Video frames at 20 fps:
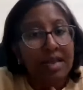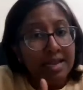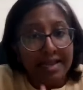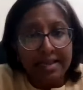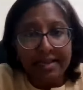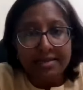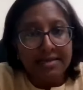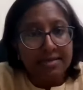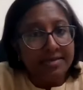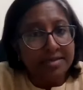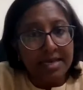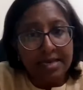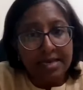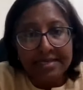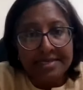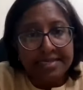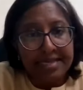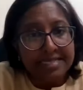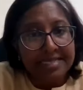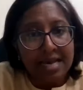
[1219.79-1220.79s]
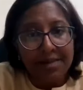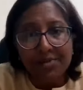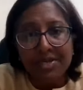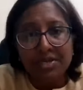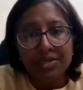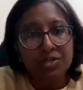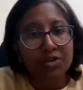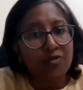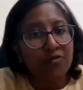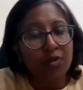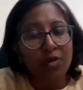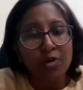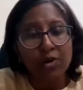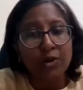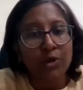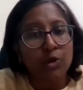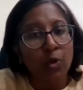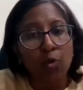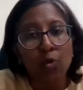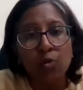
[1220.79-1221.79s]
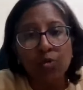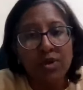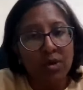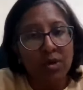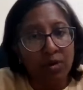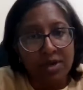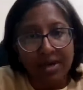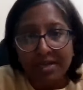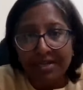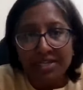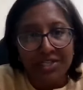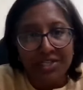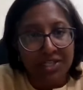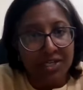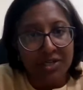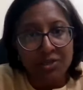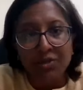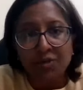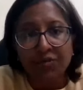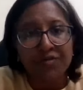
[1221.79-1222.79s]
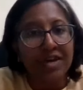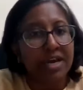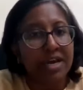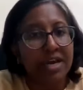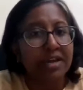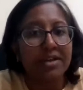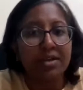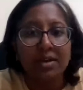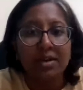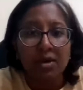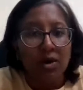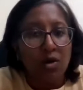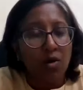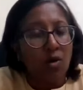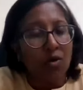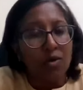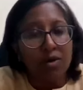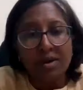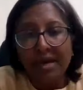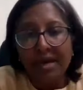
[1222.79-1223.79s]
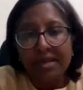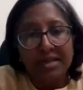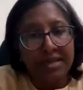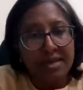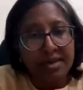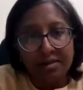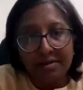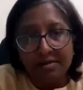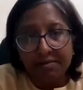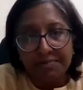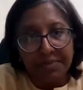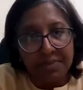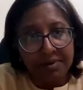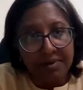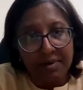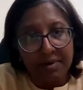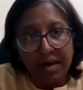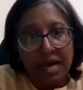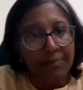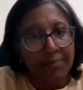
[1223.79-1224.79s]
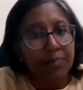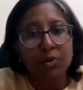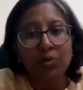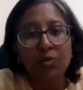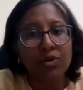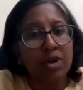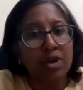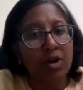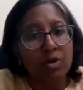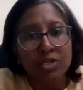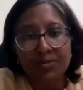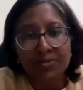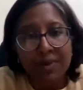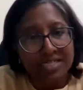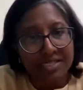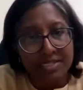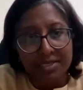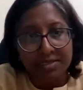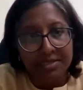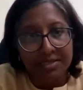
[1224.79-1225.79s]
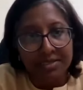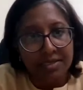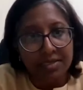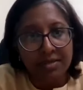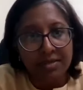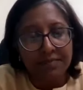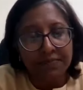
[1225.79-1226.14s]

like CNS examination for a tone or any change of gait or any hypertonia or spasticity.